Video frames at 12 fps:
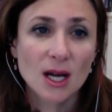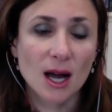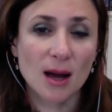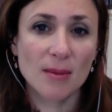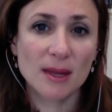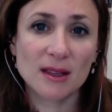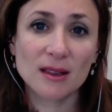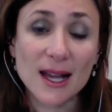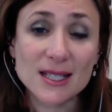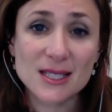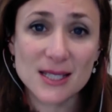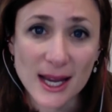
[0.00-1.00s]
um, in the
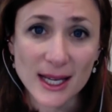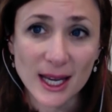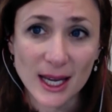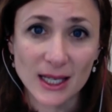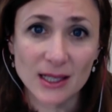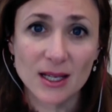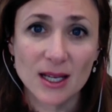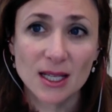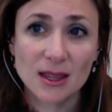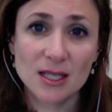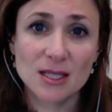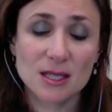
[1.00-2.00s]
last decade
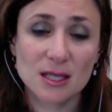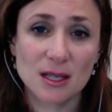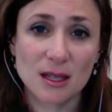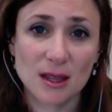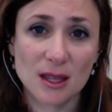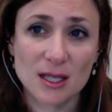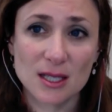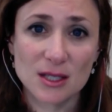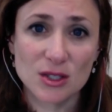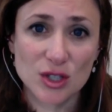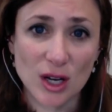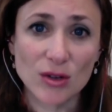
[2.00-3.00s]
this this
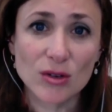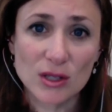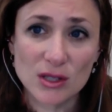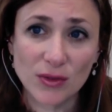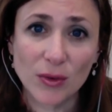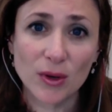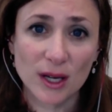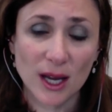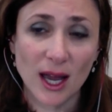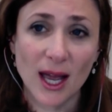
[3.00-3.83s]
gender dysphoria